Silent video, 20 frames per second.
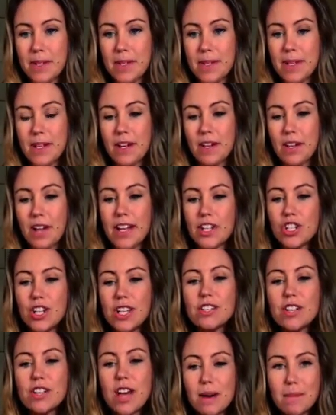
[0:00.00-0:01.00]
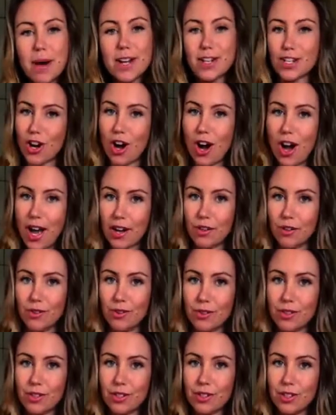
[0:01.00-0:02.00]
you know, like, she's like my
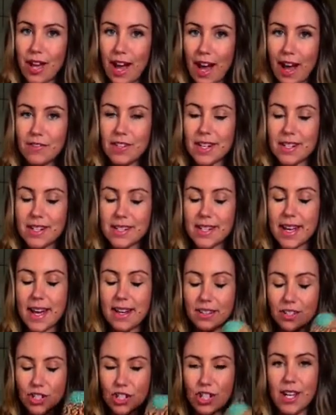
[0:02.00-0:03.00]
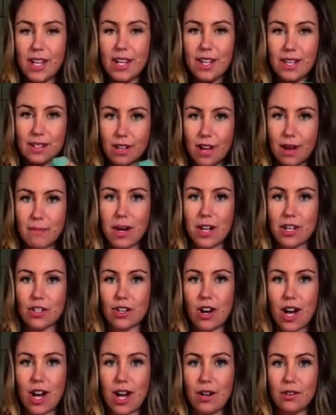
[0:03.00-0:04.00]
child. You have to understand, she is like my
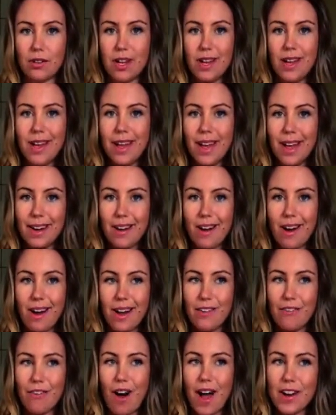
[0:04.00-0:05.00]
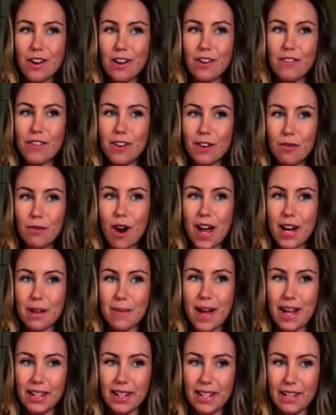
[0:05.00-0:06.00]
child. And if I don't feel right
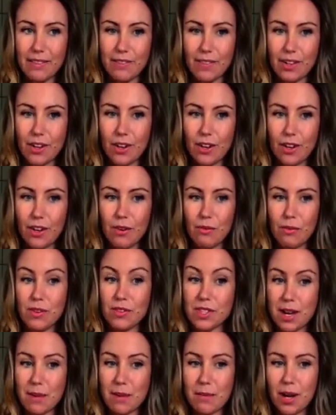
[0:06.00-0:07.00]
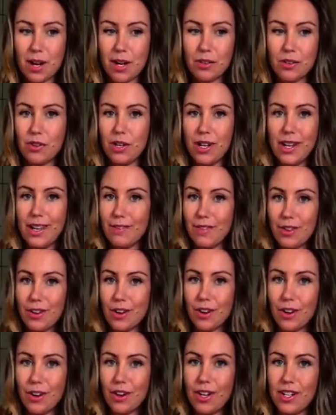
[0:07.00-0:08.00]
about leaving her with someone or leaving
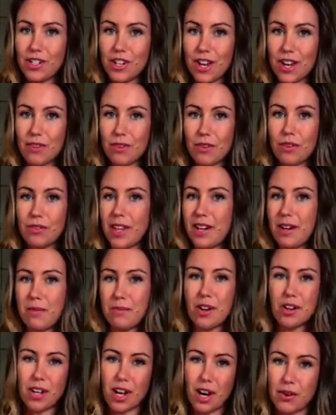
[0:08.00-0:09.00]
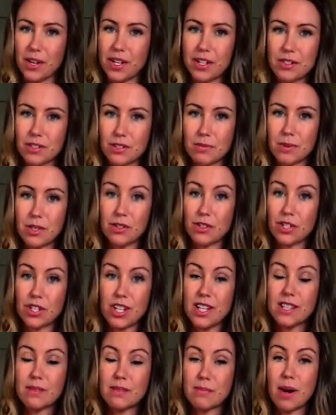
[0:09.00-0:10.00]
her in general, then I'm not going to, because
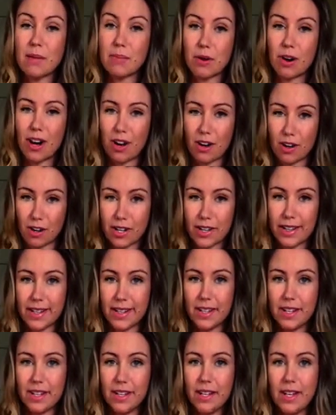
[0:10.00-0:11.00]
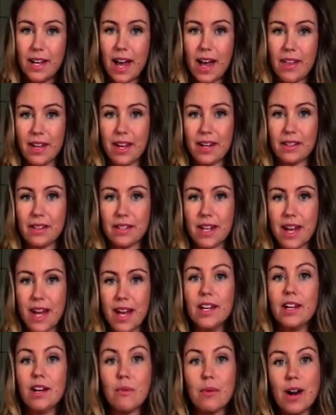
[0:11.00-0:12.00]
she is my priority at the end of the day.
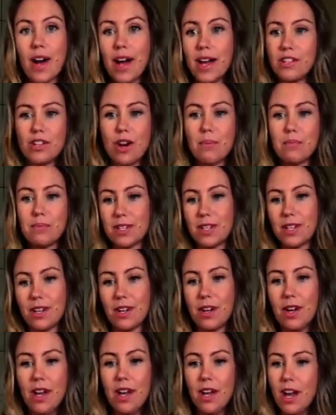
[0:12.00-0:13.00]
You know, when I adopted her, I